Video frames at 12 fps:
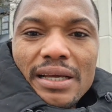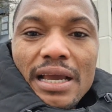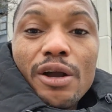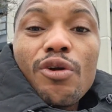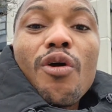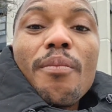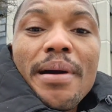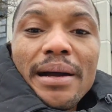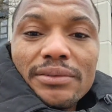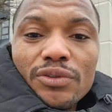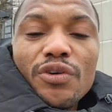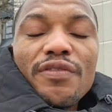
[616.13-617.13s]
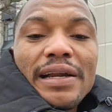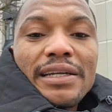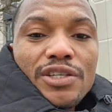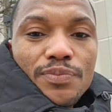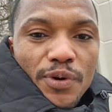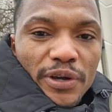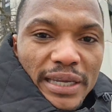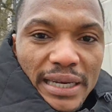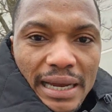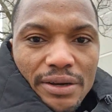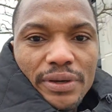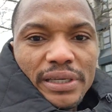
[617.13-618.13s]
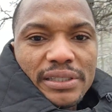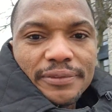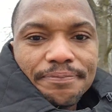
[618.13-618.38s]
a command over the spoken language.